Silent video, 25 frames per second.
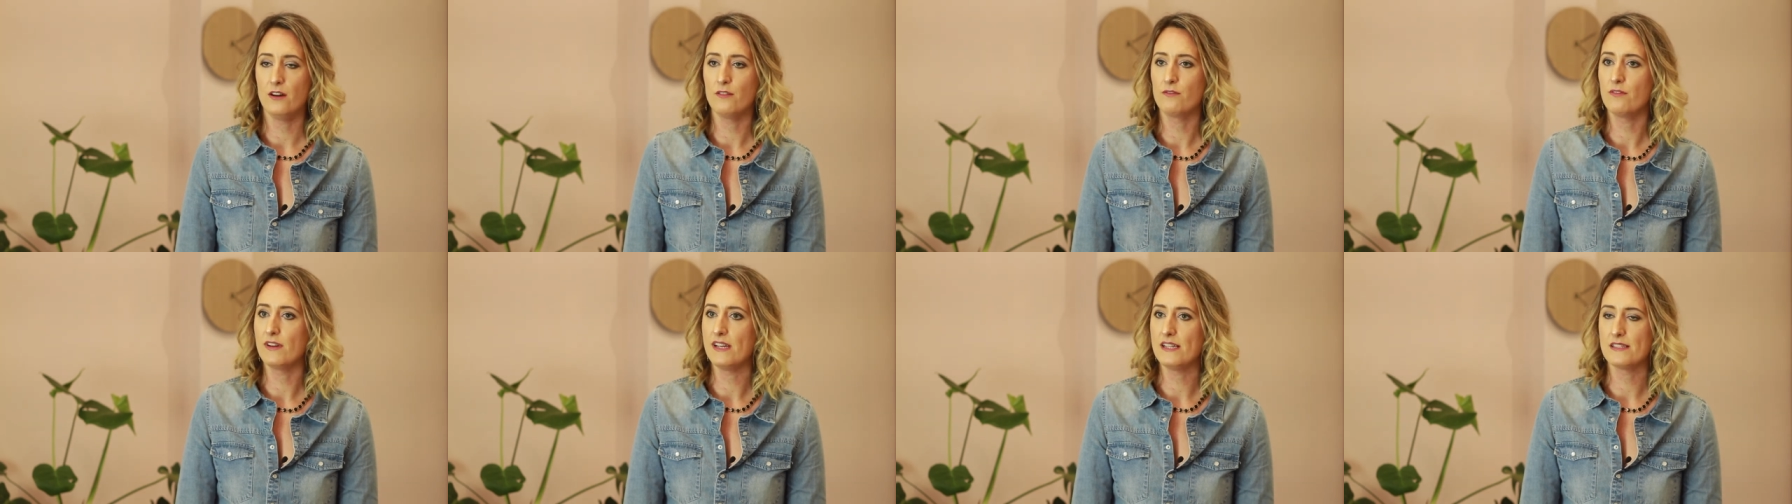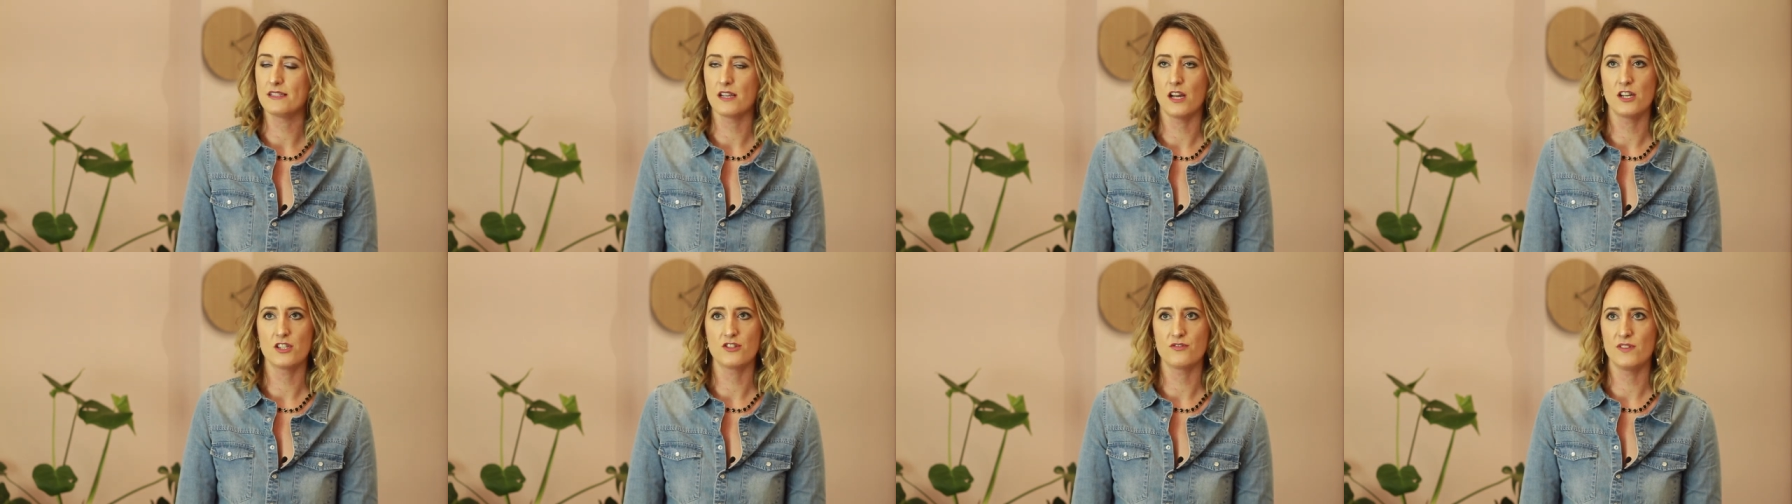
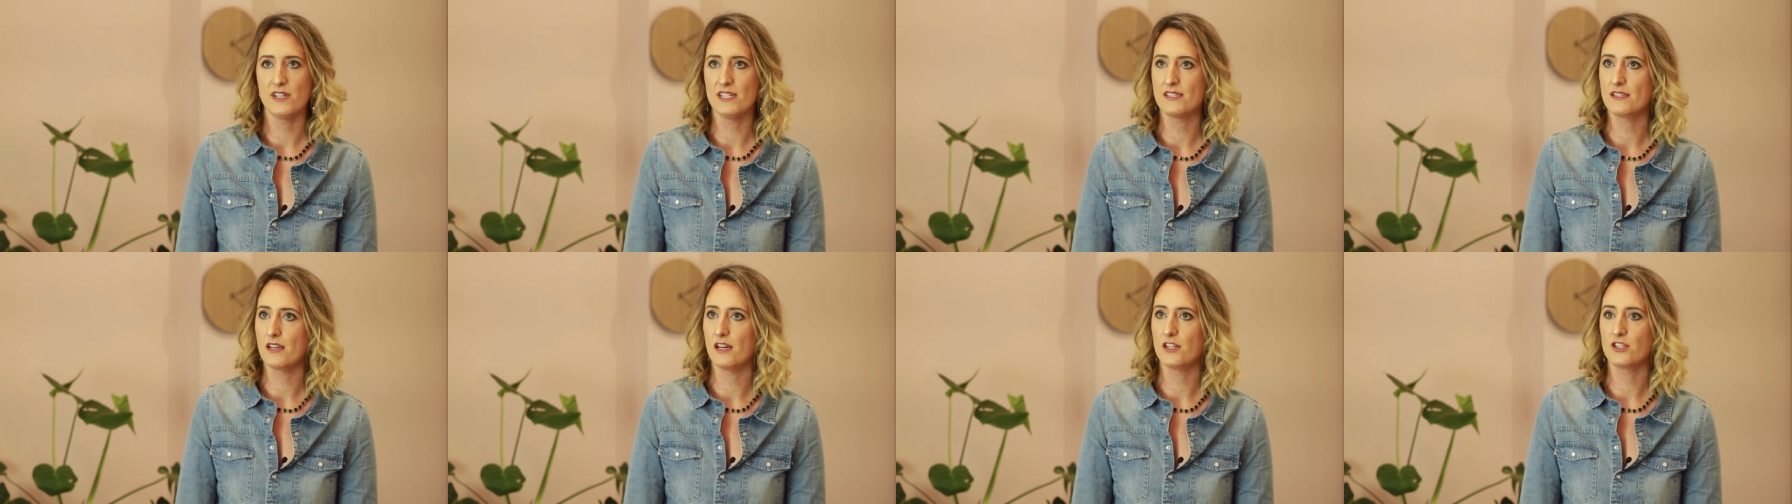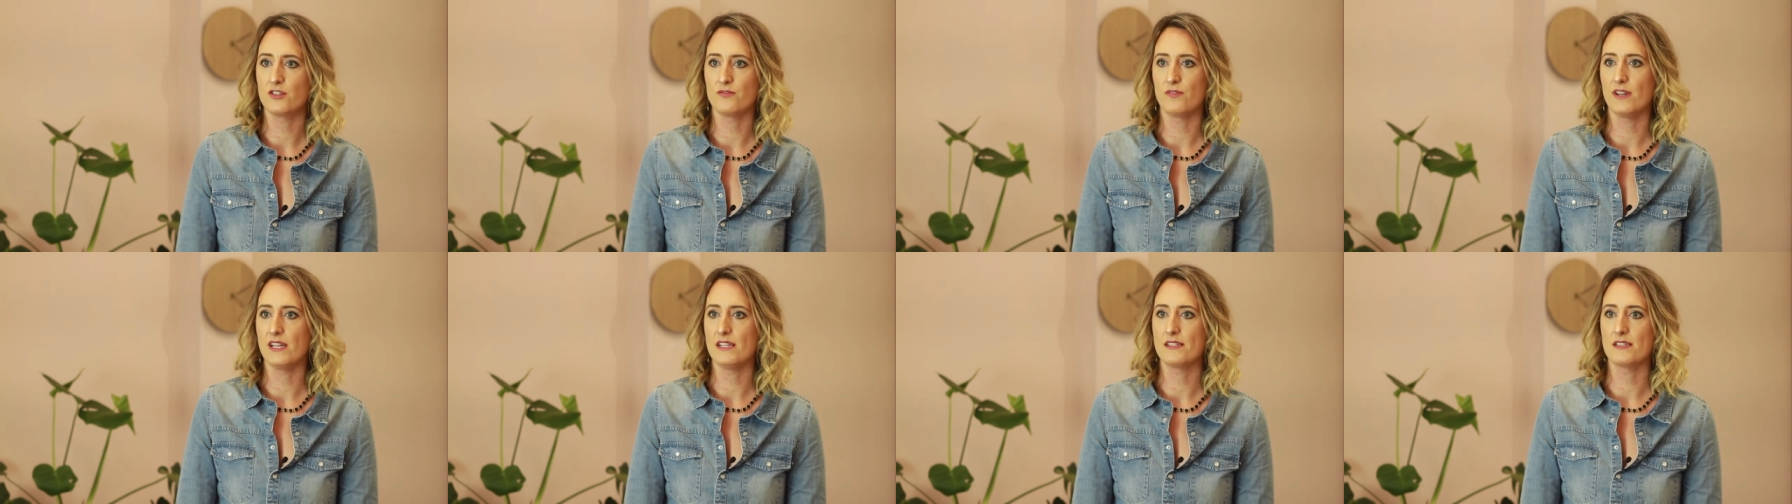
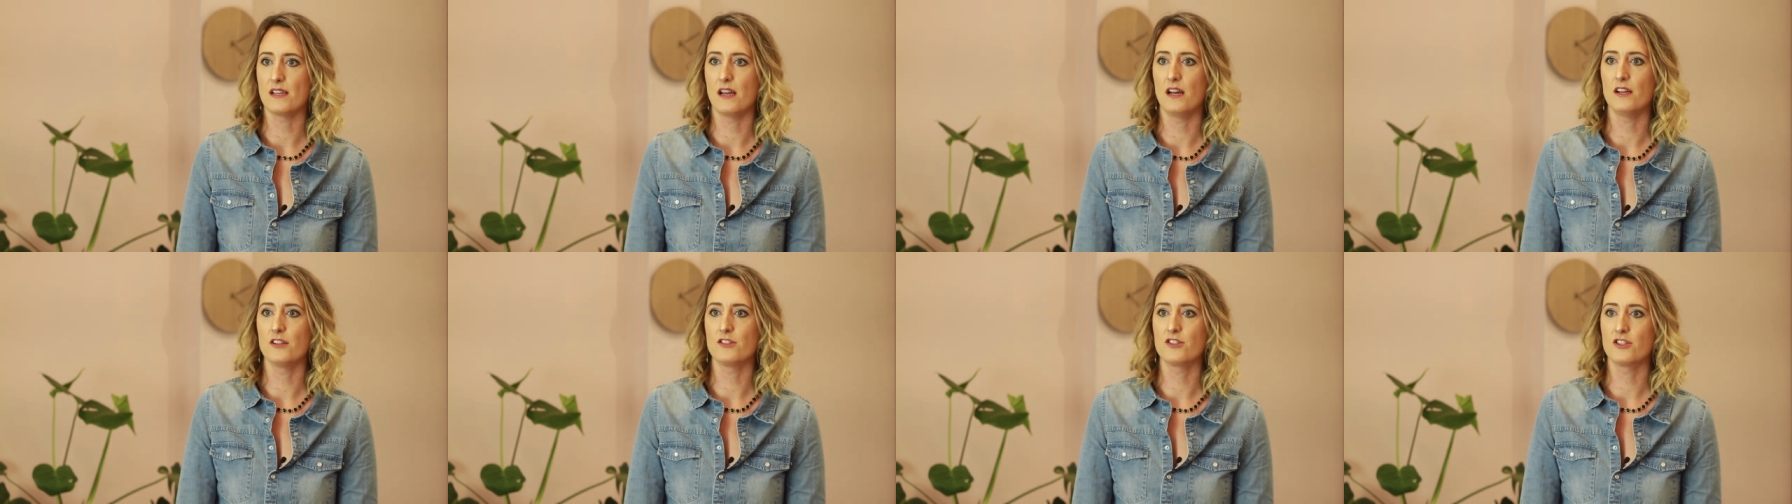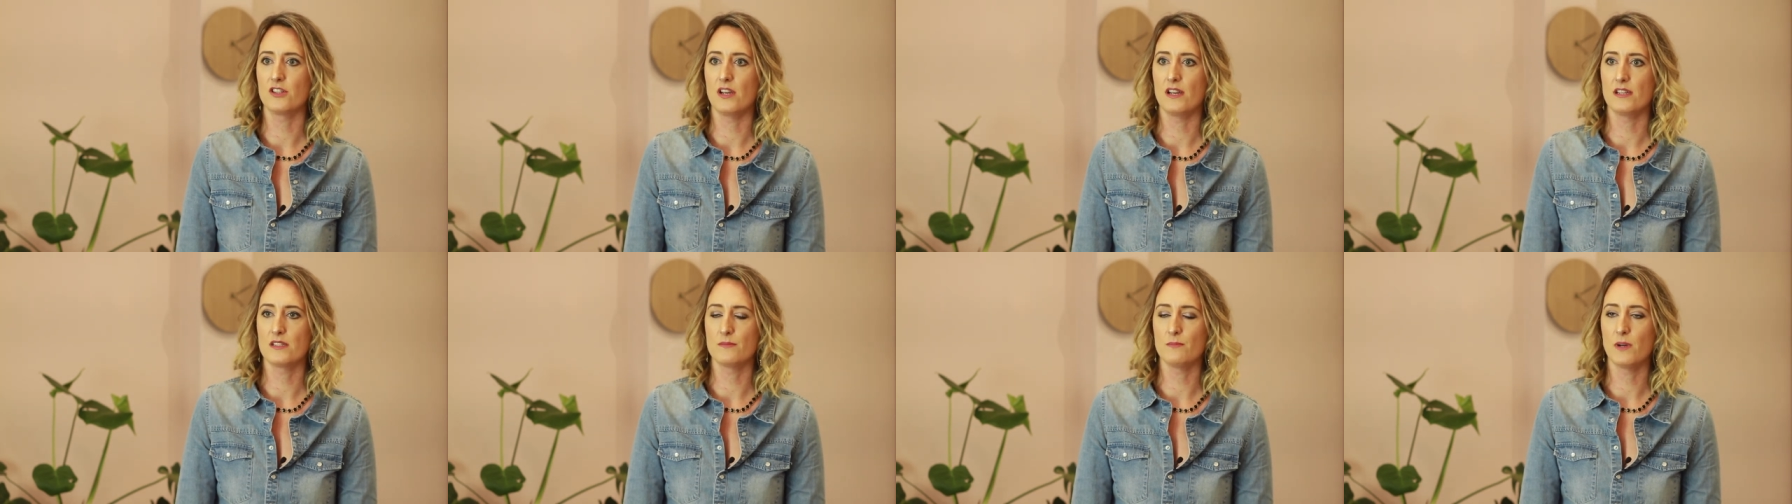research
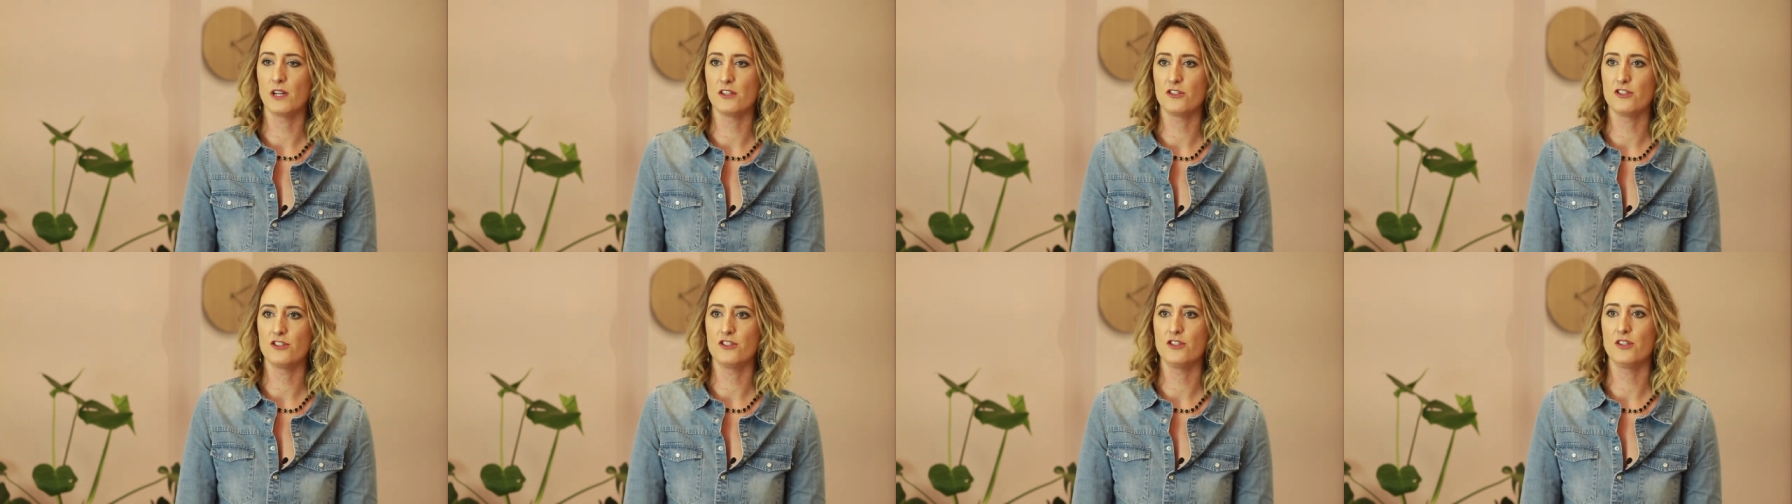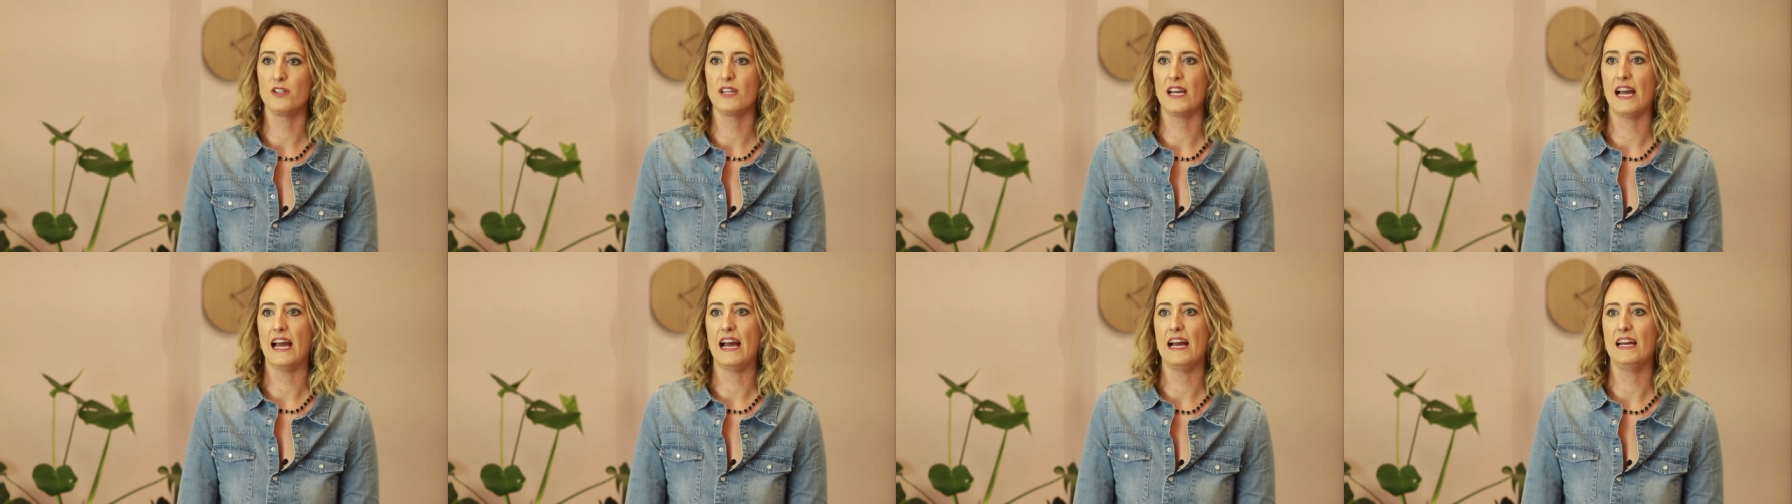as much as you
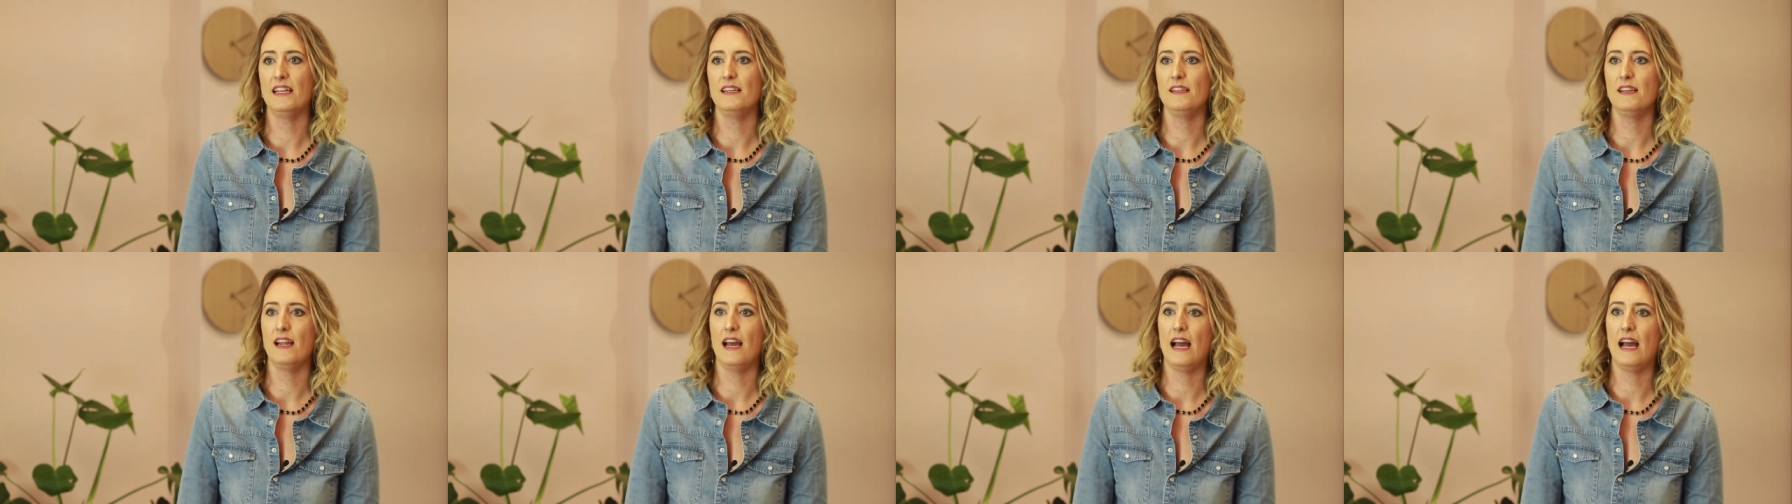can,